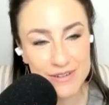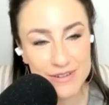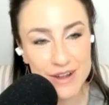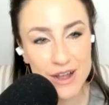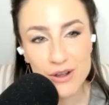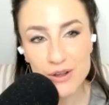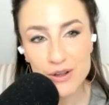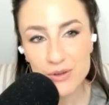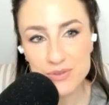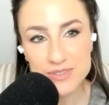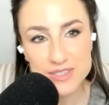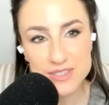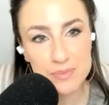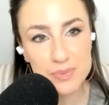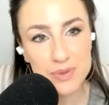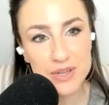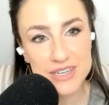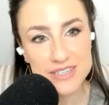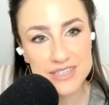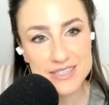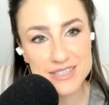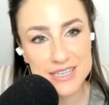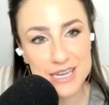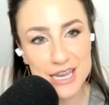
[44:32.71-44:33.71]
Well, it was a
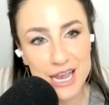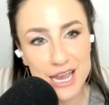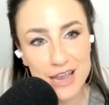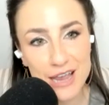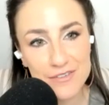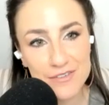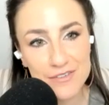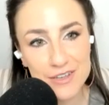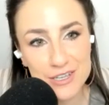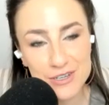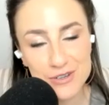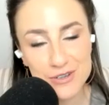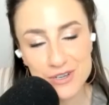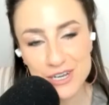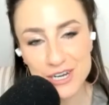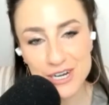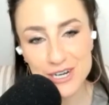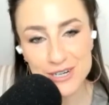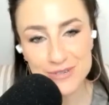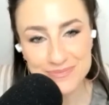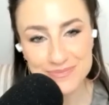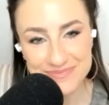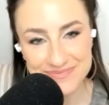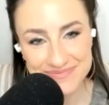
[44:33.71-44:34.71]
blessing having you
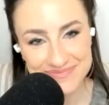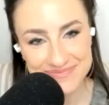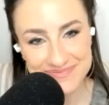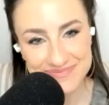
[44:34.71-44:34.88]
here.